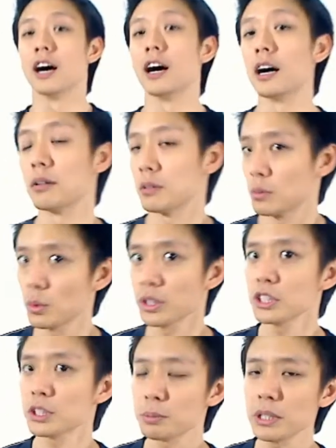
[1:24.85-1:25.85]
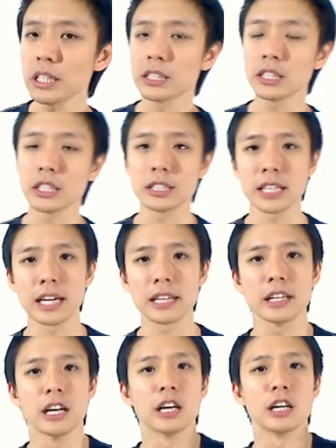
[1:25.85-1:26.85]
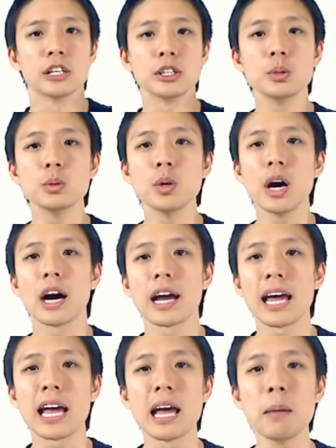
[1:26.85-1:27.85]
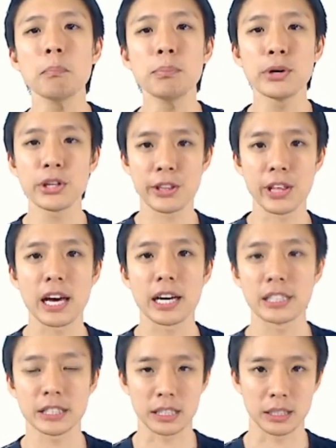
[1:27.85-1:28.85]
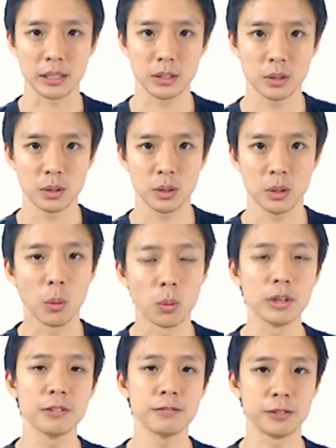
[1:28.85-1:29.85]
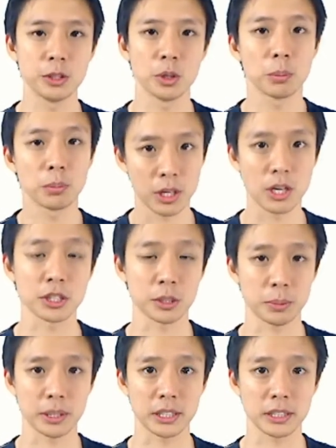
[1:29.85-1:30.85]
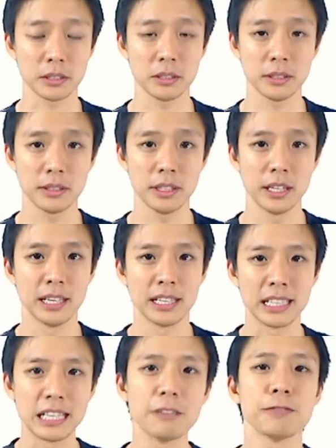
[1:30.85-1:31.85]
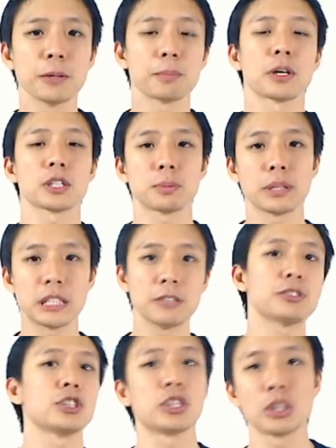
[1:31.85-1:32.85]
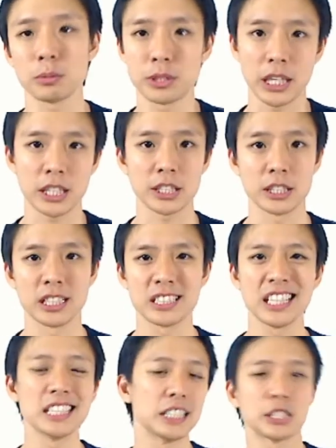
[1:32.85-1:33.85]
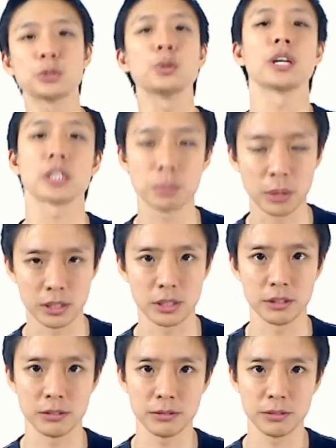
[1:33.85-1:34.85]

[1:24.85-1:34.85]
Uh, what this means is that you are empathizing with your prospect. If your prospect gives you an objection and says it's too expensive,